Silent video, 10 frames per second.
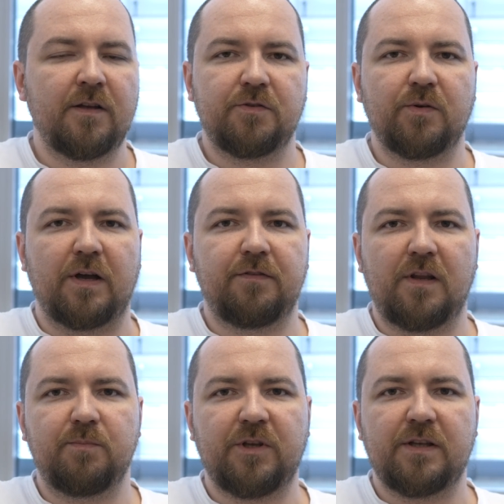to a
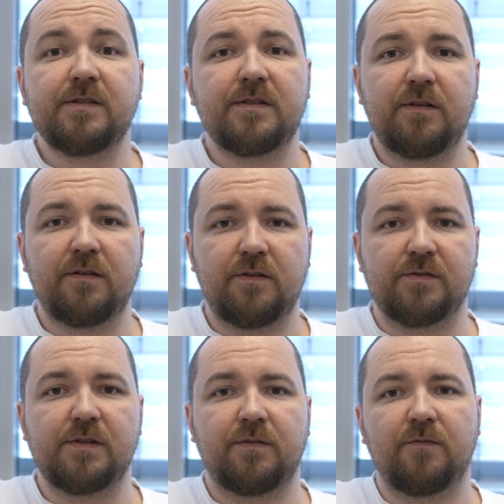floppy and still
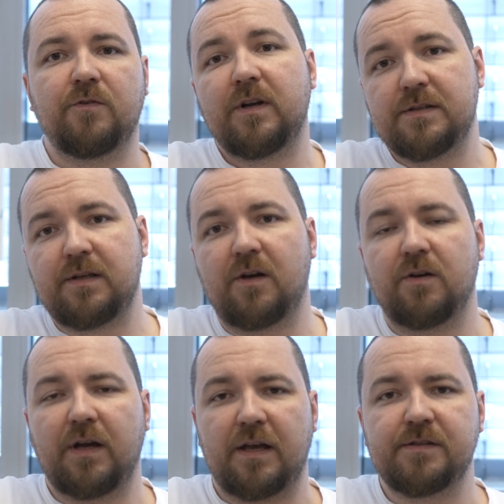use it for as
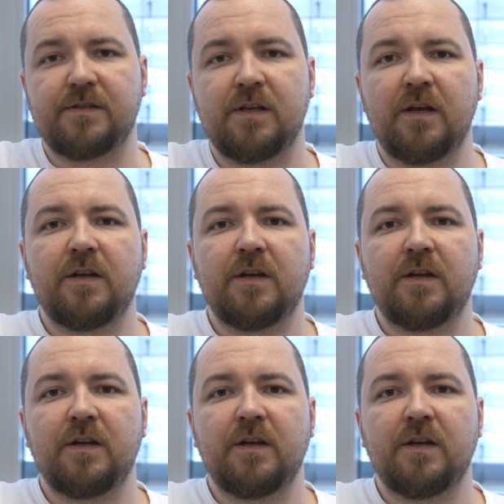long as